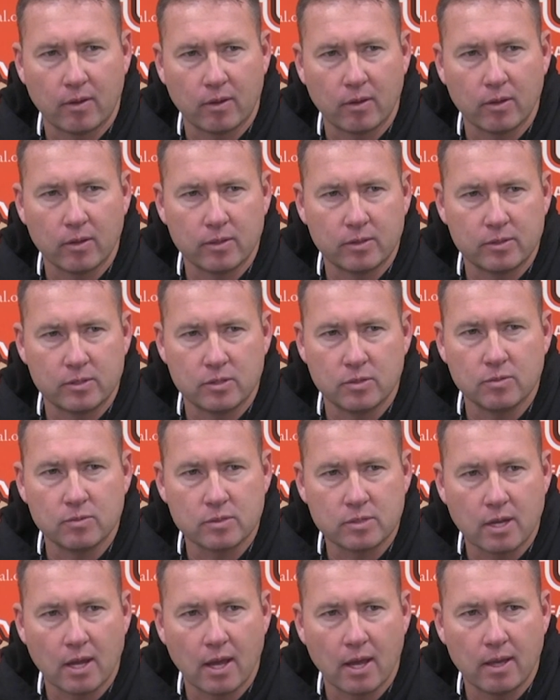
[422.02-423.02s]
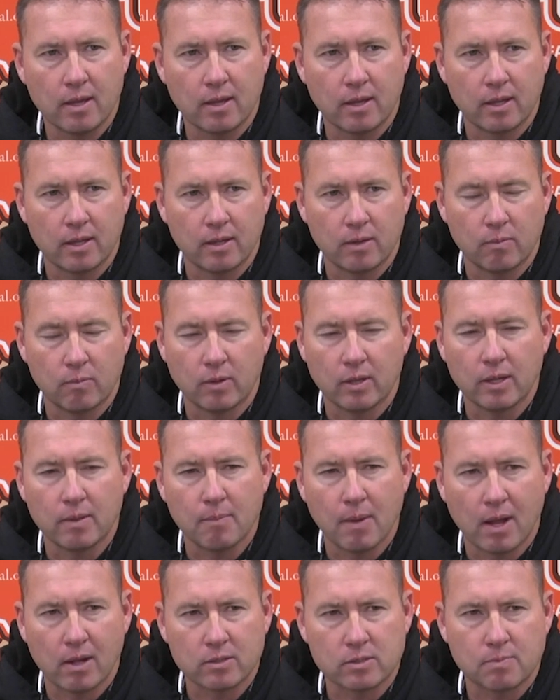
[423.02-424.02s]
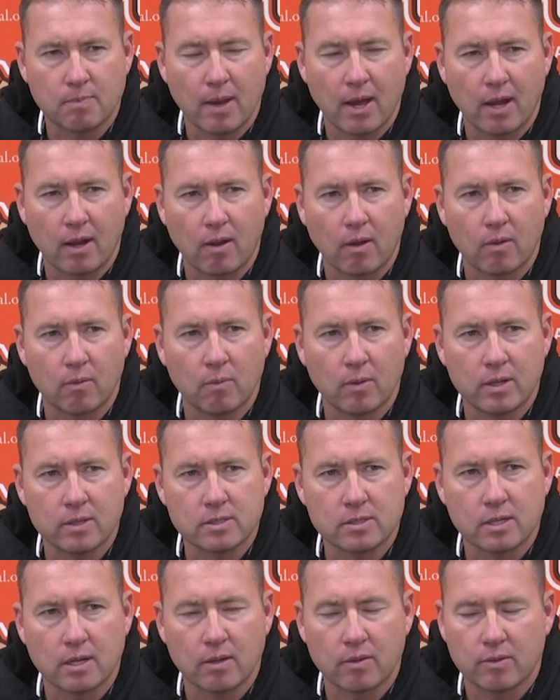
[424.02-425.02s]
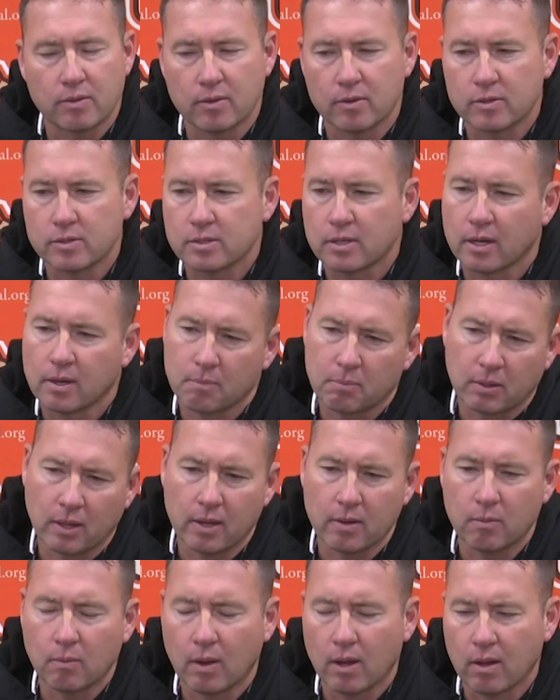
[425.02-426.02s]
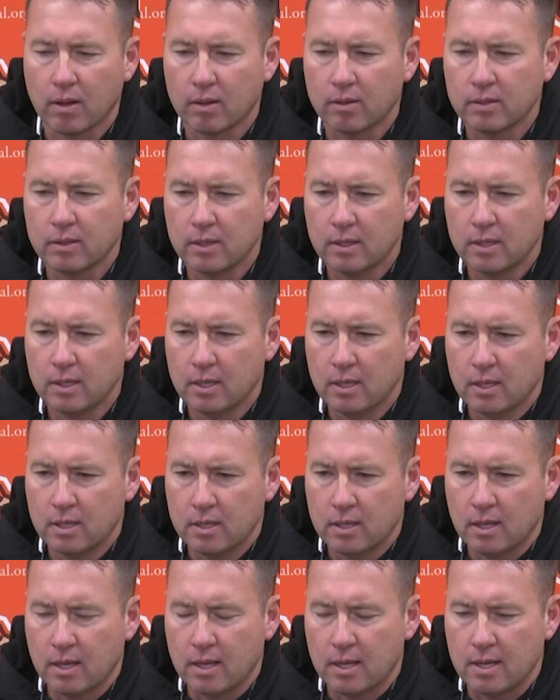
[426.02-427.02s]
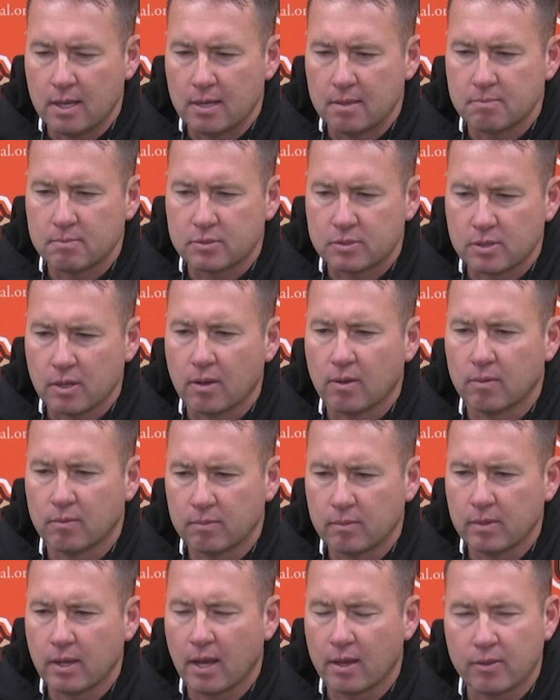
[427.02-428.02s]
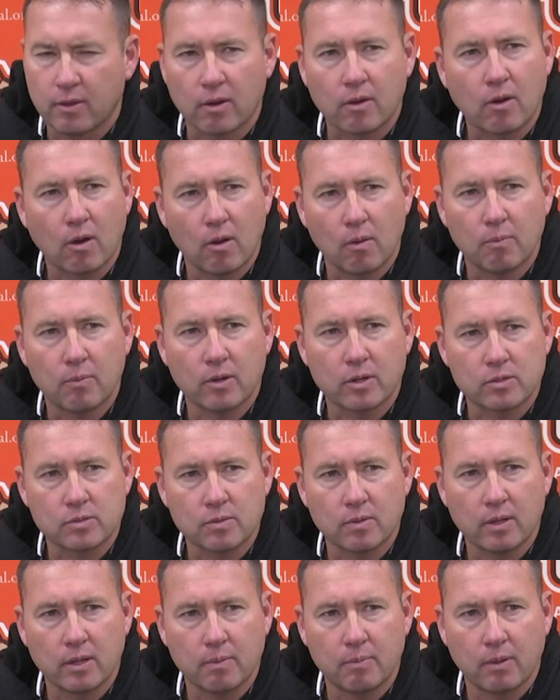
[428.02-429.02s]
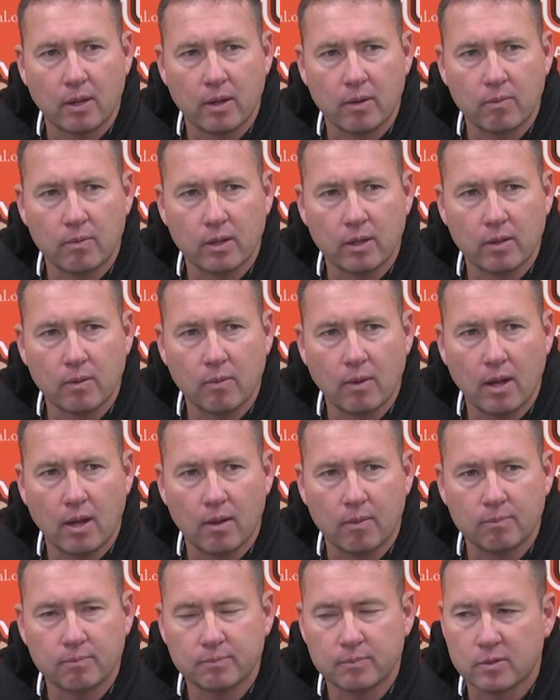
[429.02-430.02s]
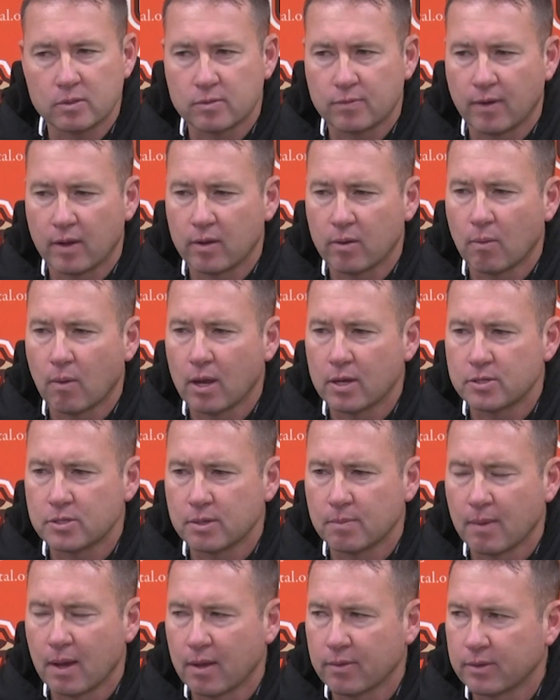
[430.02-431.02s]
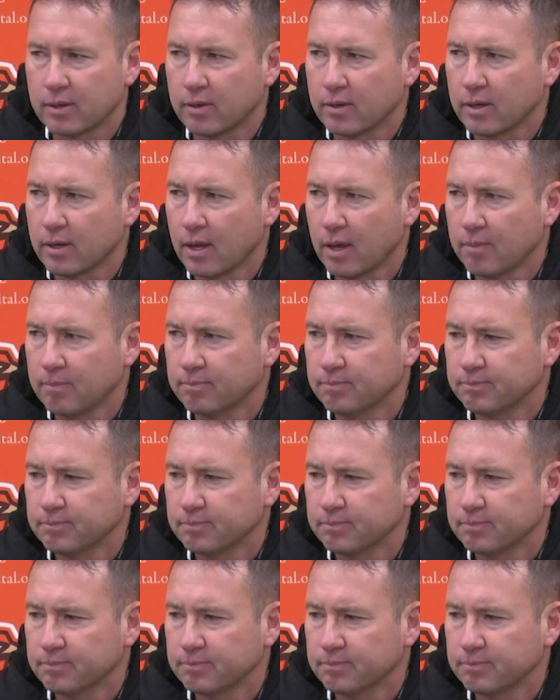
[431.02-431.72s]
a good Tuesday, and he really bounced back on Wednesday and Thursday and played well. So, yeah, I thought Carl Brooks really played really well. It was fun to watch him out there today.